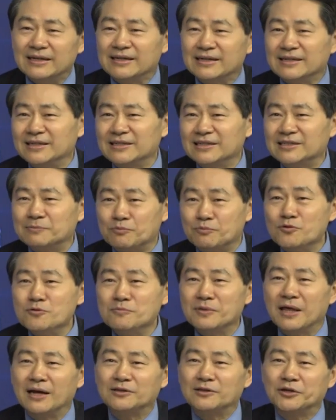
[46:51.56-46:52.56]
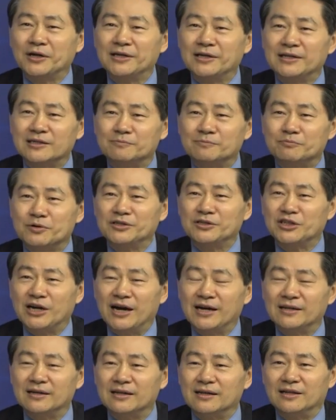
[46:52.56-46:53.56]
this boom that trade has brought
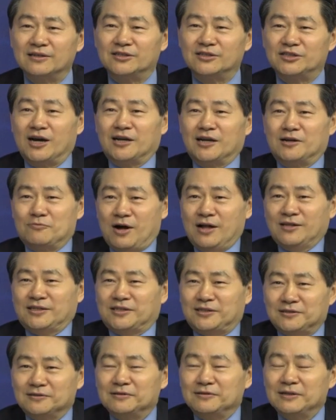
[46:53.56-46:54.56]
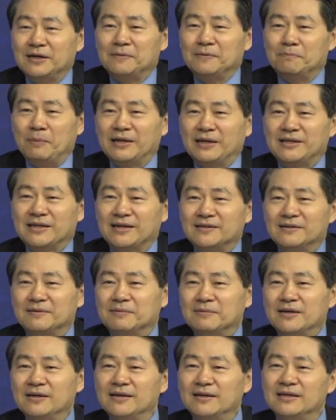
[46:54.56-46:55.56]
China. And China wants to maintain
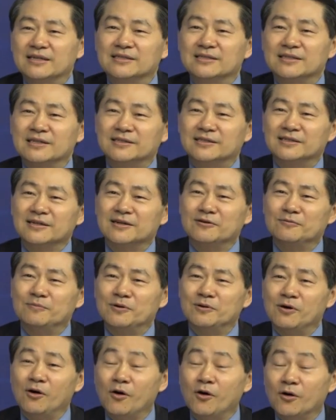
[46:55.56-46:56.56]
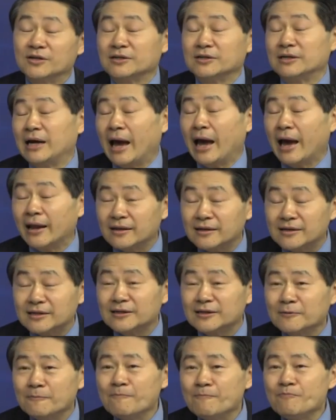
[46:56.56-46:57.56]
the existing global order. And
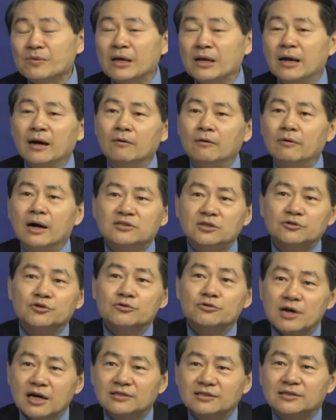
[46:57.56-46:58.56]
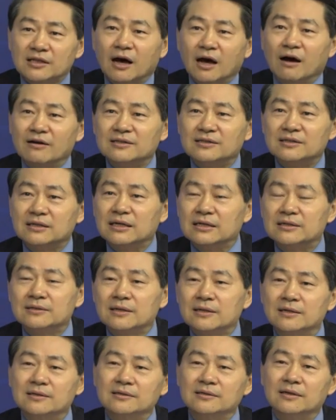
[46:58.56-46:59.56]
whereas the U.S. now is
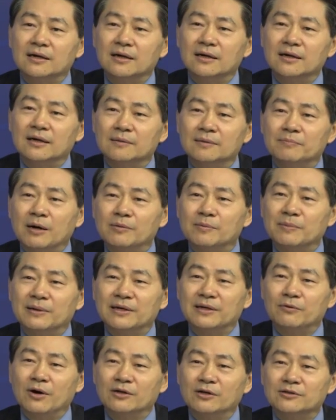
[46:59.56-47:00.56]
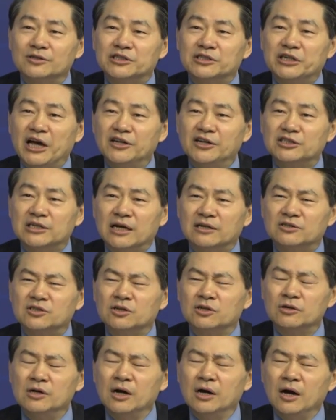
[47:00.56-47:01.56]
probably wants to change that.
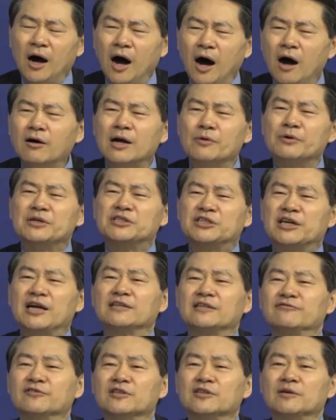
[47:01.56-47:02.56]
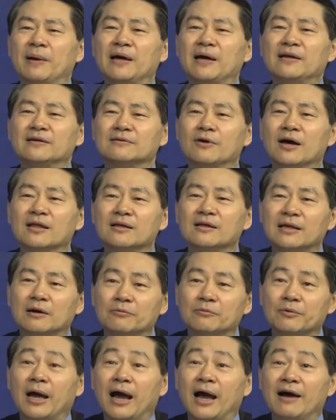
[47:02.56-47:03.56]
So how can we change for the better rather
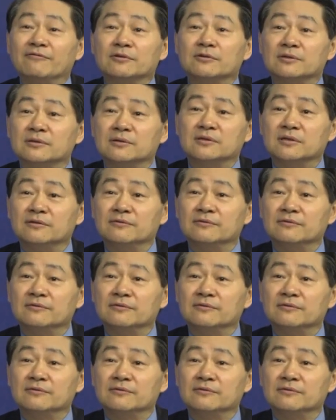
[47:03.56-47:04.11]
than we have to